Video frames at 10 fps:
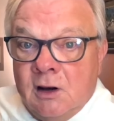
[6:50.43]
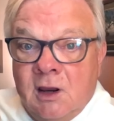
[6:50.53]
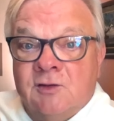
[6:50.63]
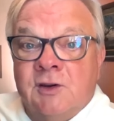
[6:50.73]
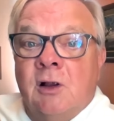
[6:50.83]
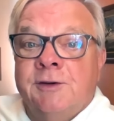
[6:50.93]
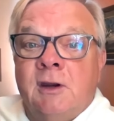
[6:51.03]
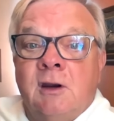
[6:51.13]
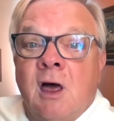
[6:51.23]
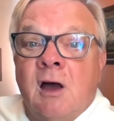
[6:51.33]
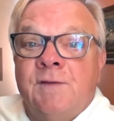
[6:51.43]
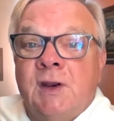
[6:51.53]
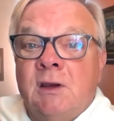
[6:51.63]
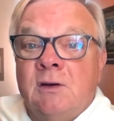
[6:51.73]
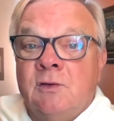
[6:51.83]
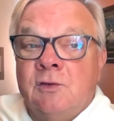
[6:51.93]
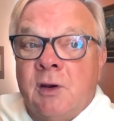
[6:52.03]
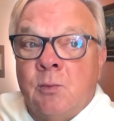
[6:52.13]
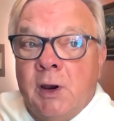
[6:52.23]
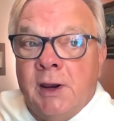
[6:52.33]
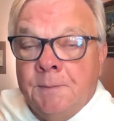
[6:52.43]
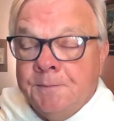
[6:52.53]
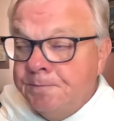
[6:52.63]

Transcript: exalted, lofty in some way.